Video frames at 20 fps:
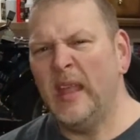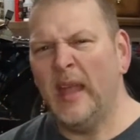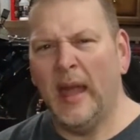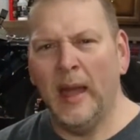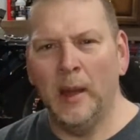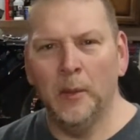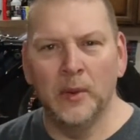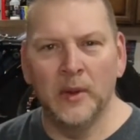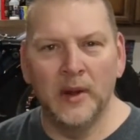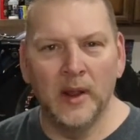
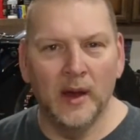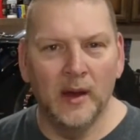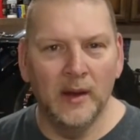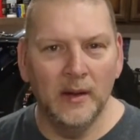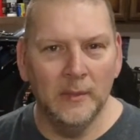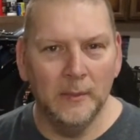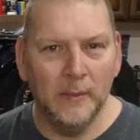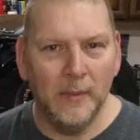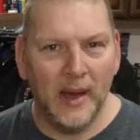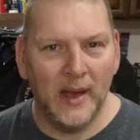I would
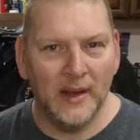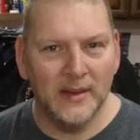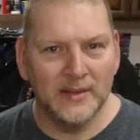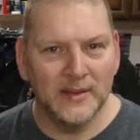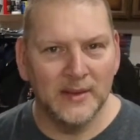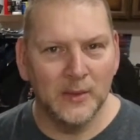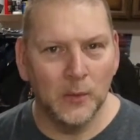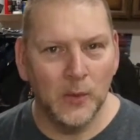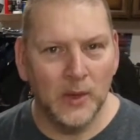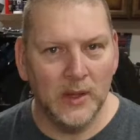unbox
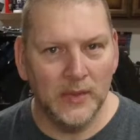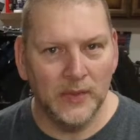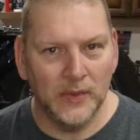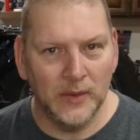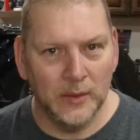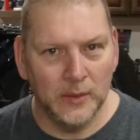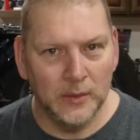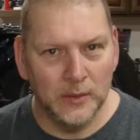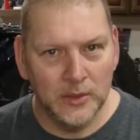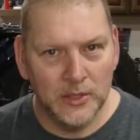it with
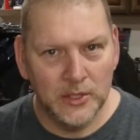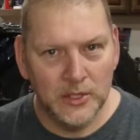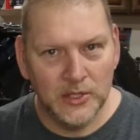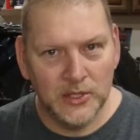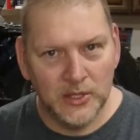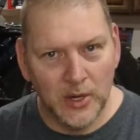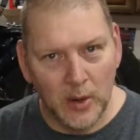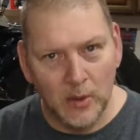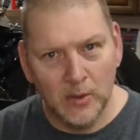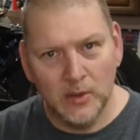you,
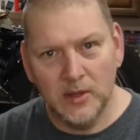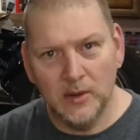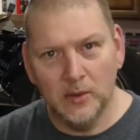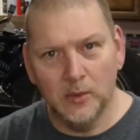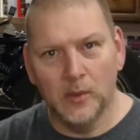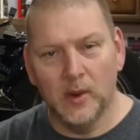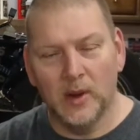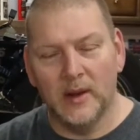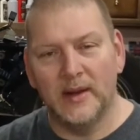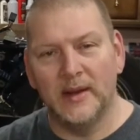show you
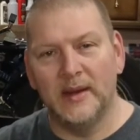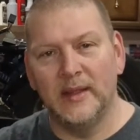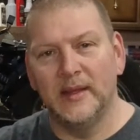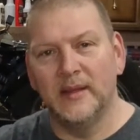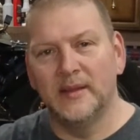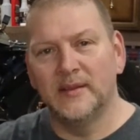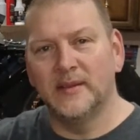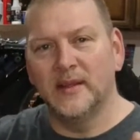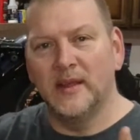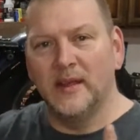what it
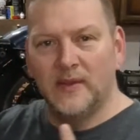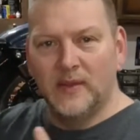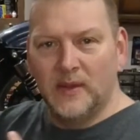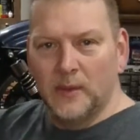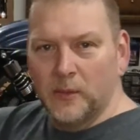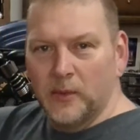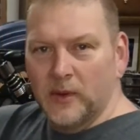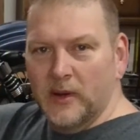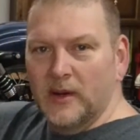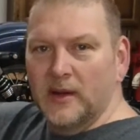is, and
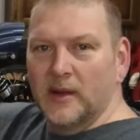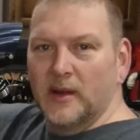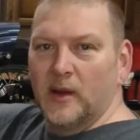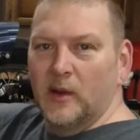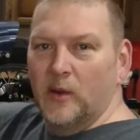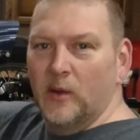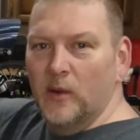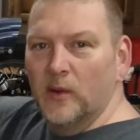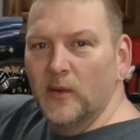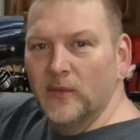then we're going to
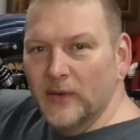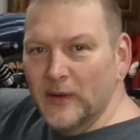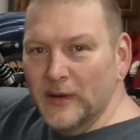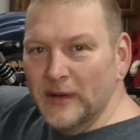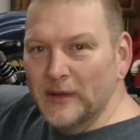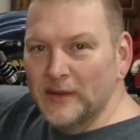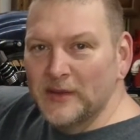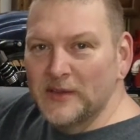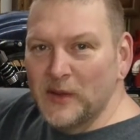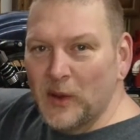go over and
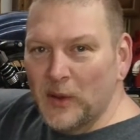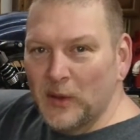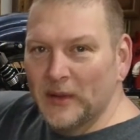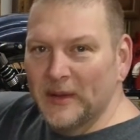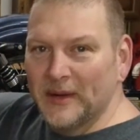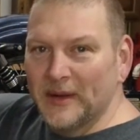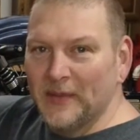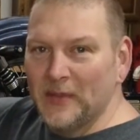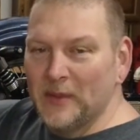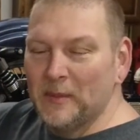install
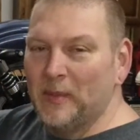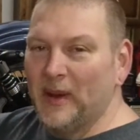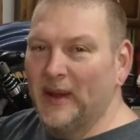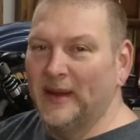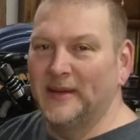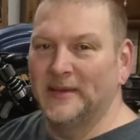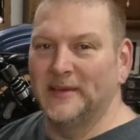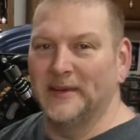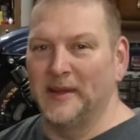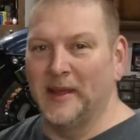it on the
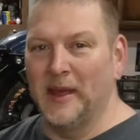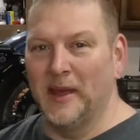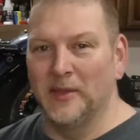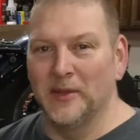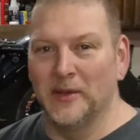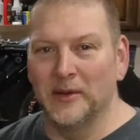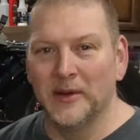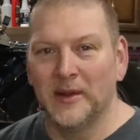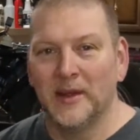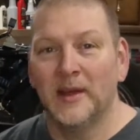bike
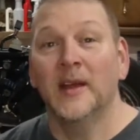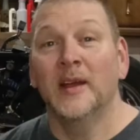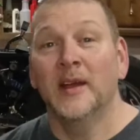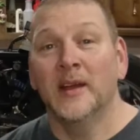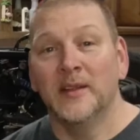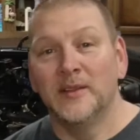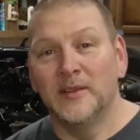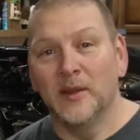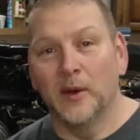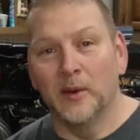together.
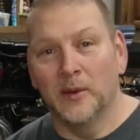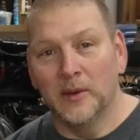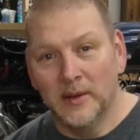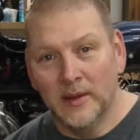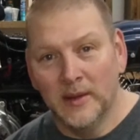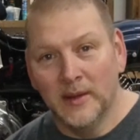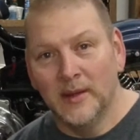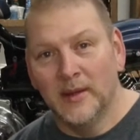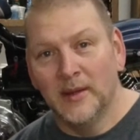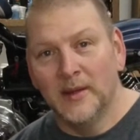So
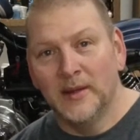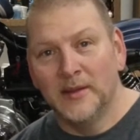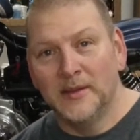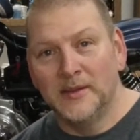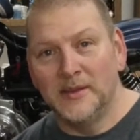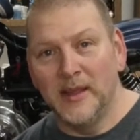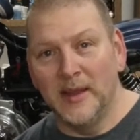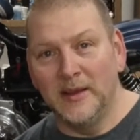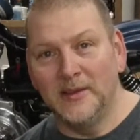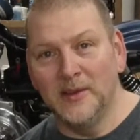
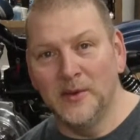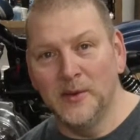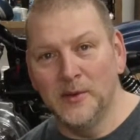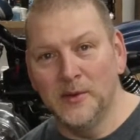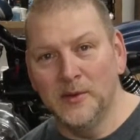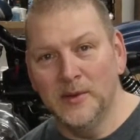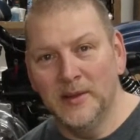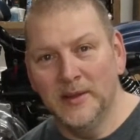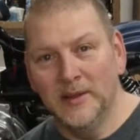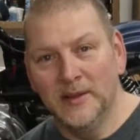stay
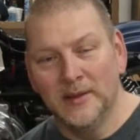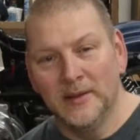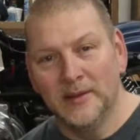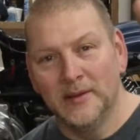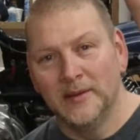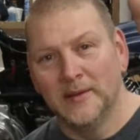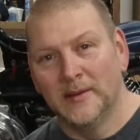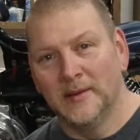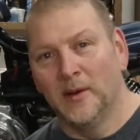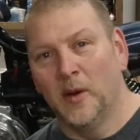tuned.
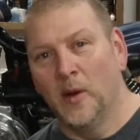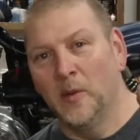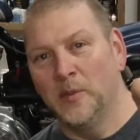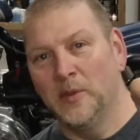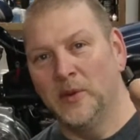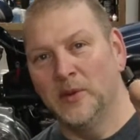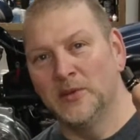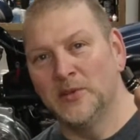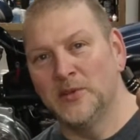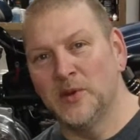Hope
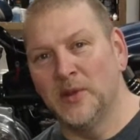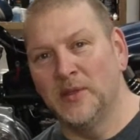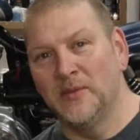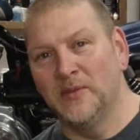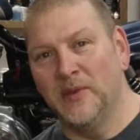you enjoy the